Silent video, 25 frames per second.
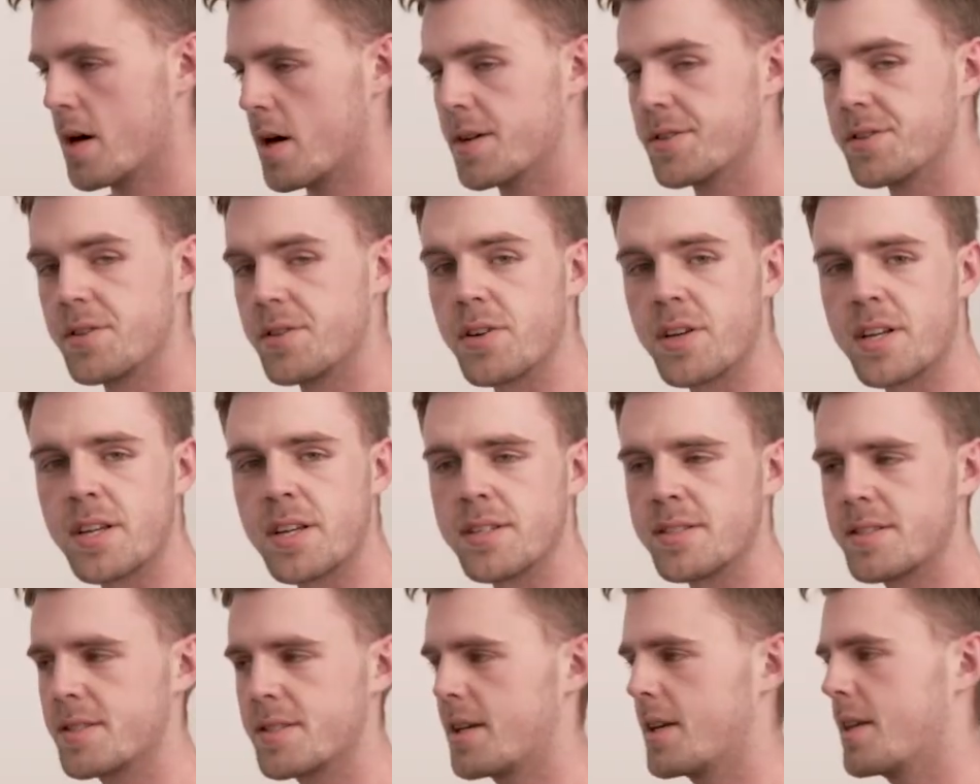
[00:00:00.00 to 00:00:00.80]
So you
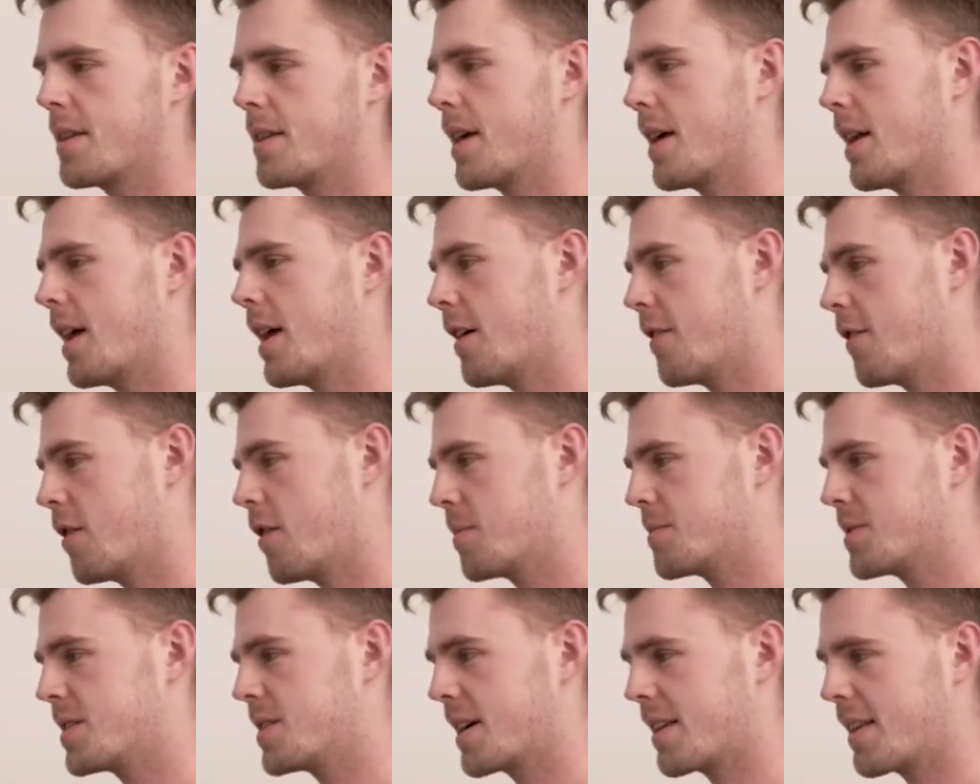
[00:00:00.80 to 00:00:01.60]
can see that our
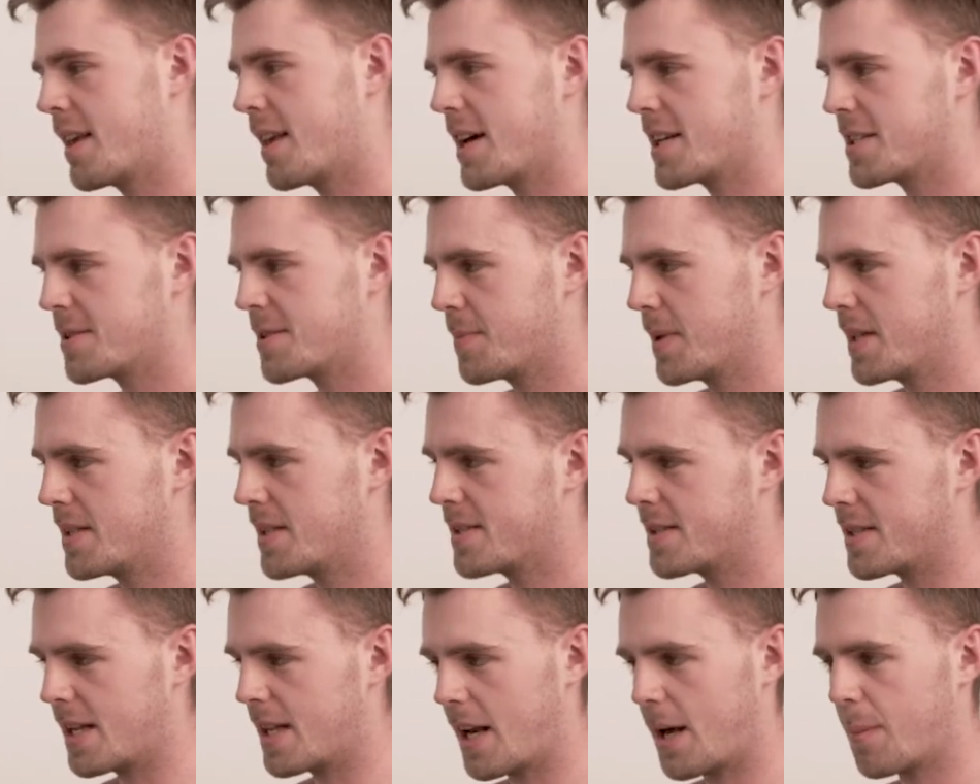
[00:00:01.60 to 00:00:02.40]
object has been
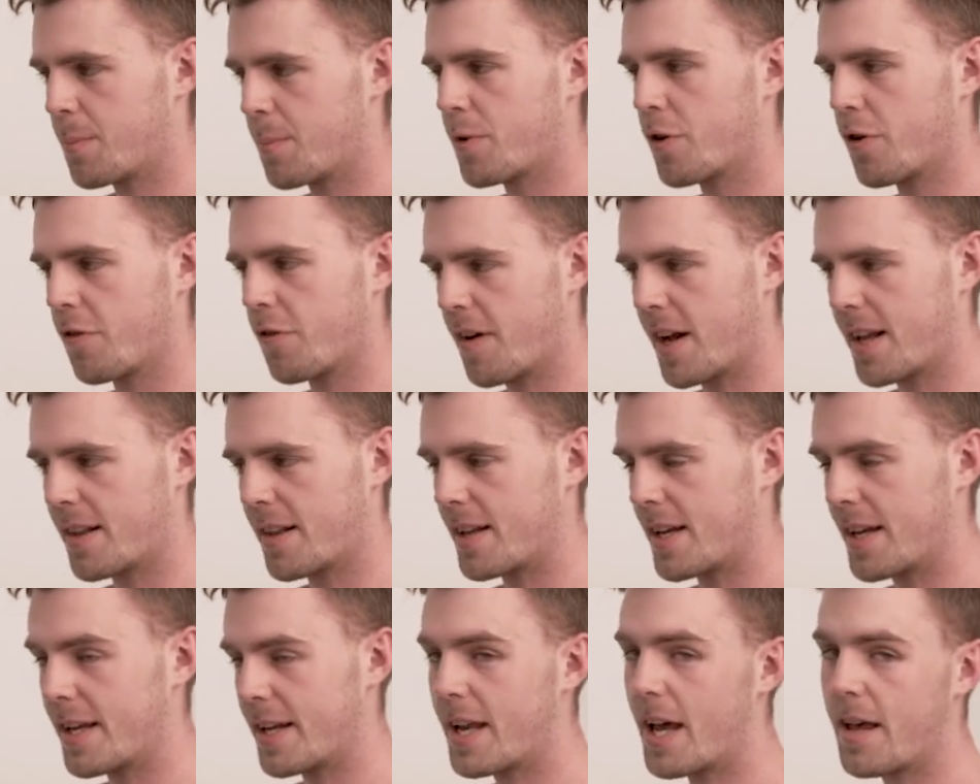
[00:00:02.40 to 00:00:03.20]
set up
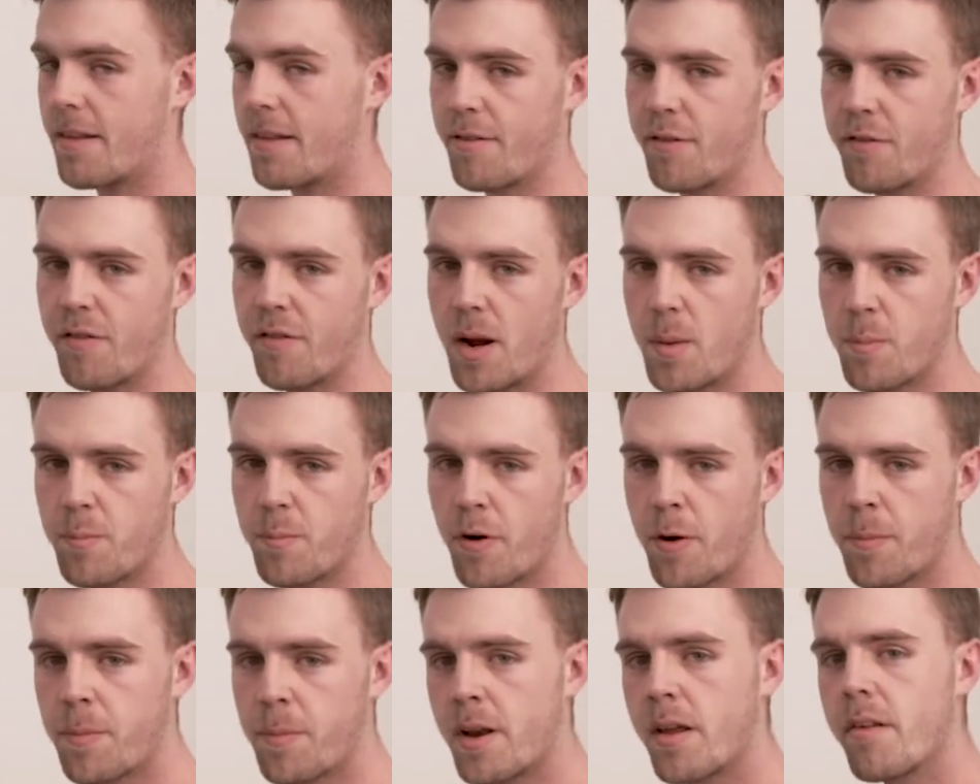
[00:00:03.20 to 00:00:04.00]
correctly. It has the right
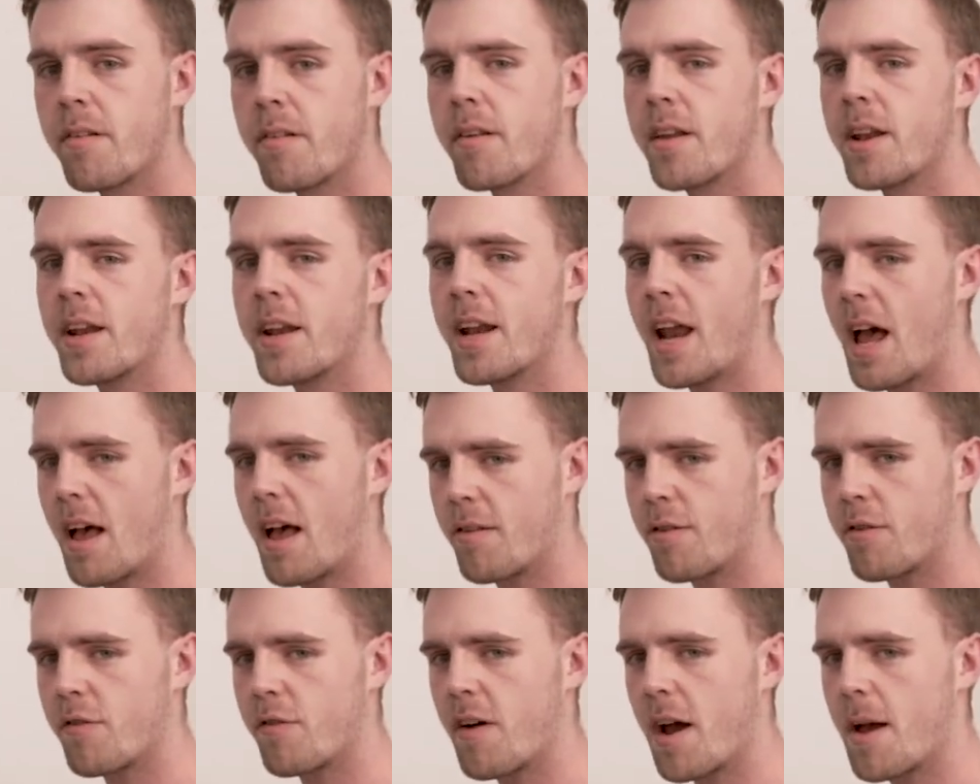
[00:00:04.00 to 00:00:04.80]
properties and it
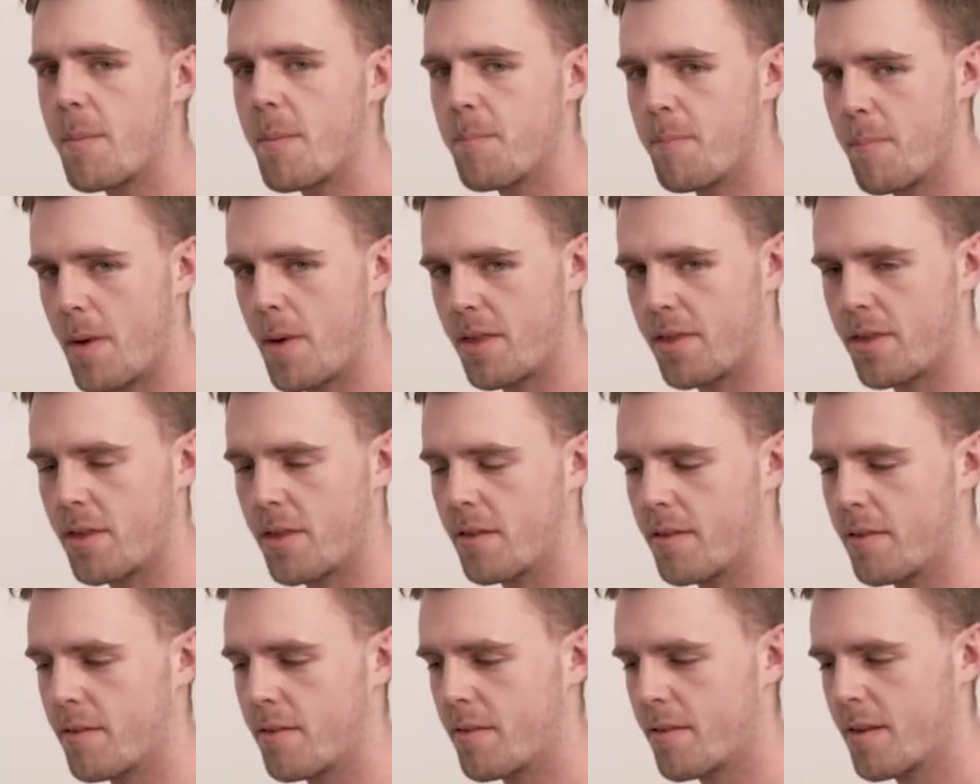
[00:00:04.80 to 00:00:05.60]
has the right
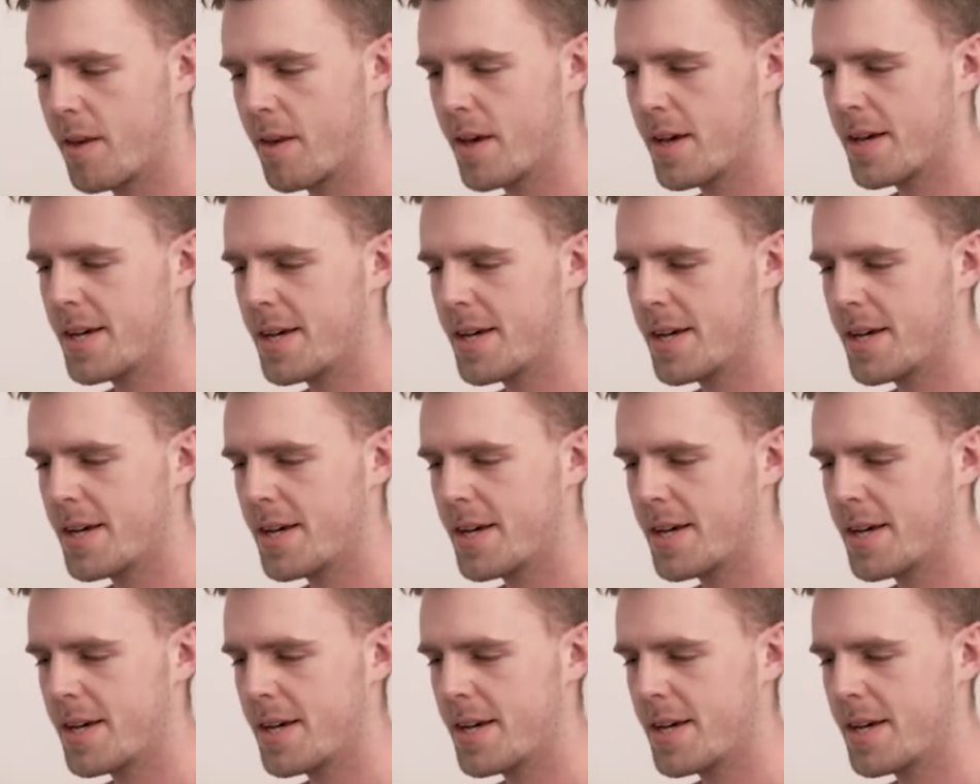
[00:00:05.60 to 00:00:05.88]
methods.